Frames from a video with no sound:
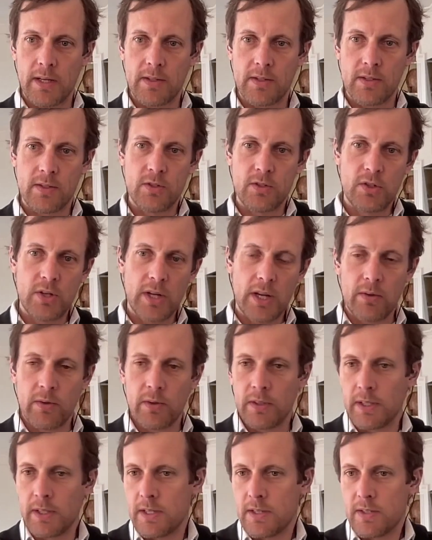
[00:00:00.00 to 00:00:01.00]
is
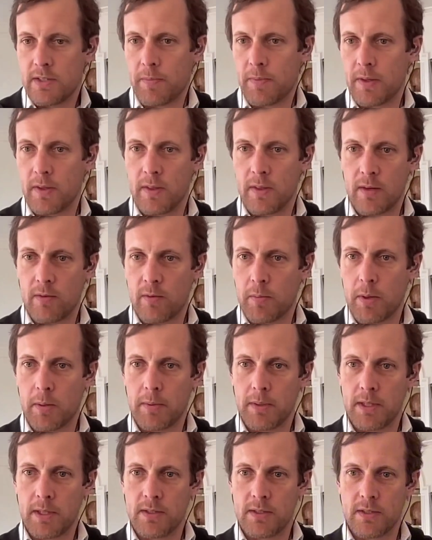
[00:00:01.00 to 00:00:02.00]
generally something that
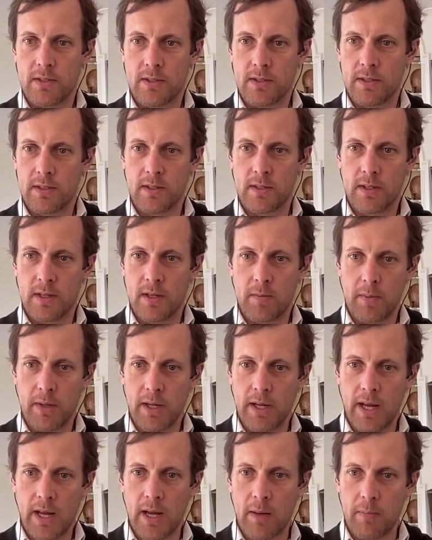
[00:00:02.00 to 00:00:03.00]
Republicans can
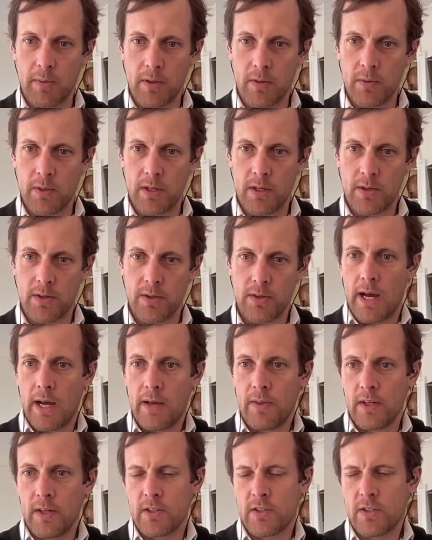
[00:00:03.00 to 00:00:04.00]
be happy with.
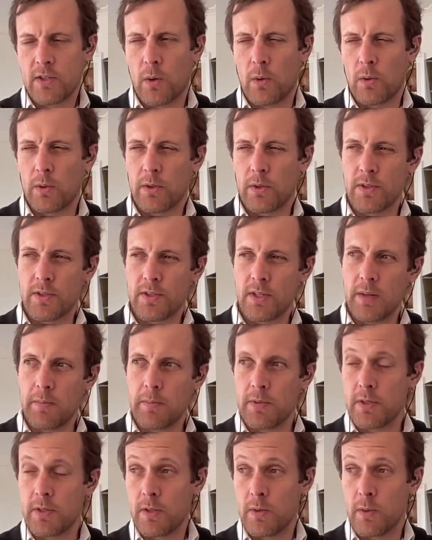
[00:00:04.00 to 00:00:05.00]
I think solar
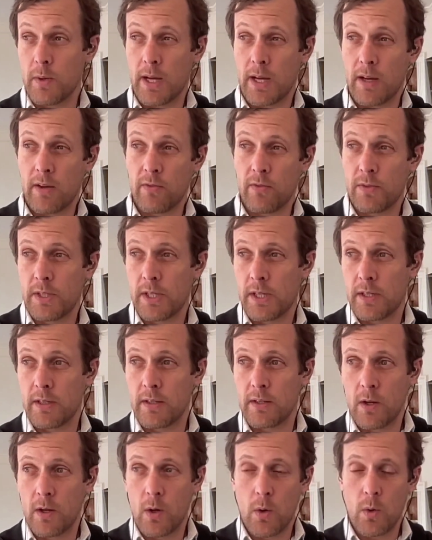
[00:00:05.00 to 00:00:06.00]
seems to have
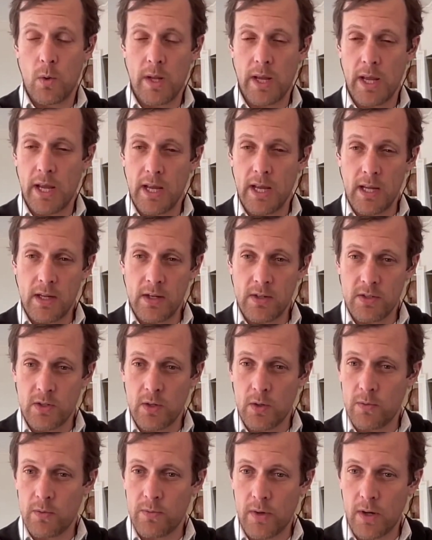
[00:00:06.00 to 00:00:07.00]
done okay
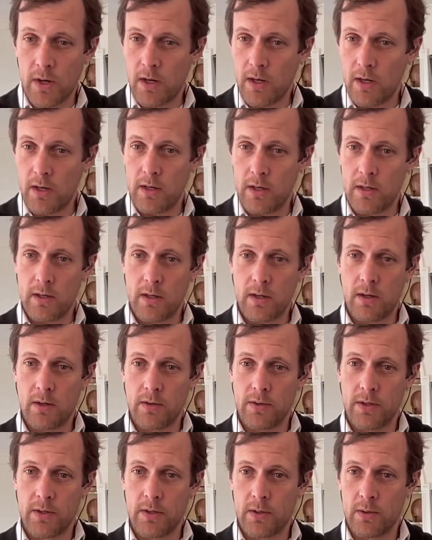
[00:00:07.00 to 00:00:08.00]
so far,
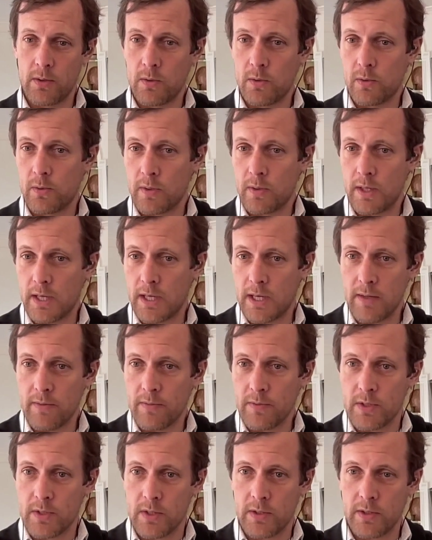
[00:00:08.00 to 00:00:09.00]
although
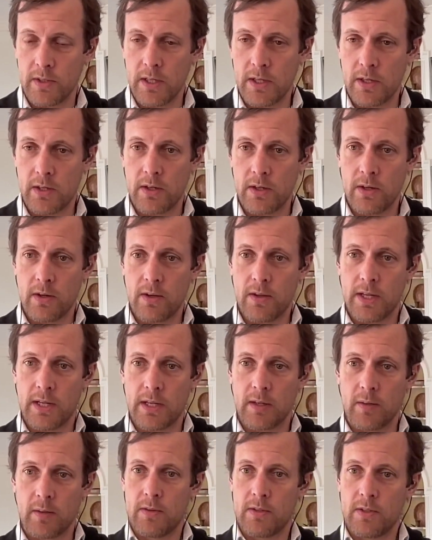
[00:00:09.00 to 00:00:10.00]
I've certainly heard
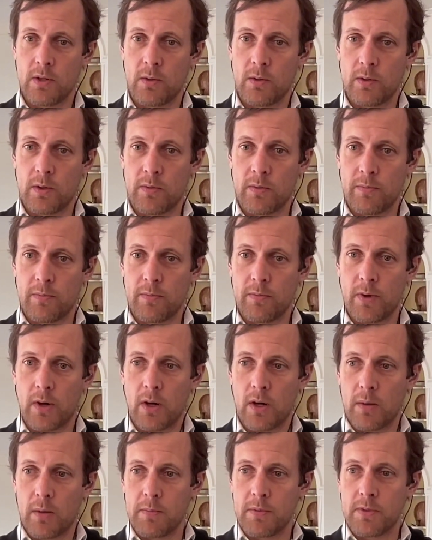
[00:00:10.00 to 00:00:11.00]
that solar
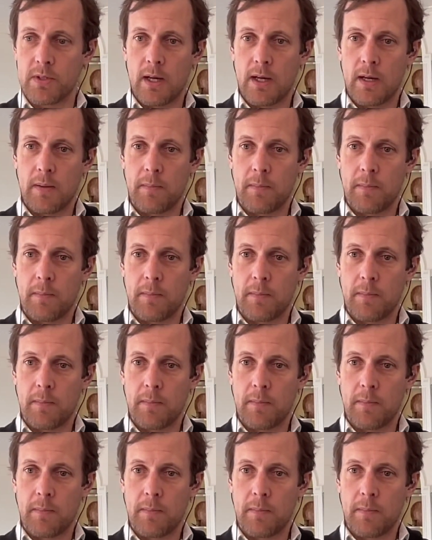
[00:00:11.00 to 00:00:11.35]
farms,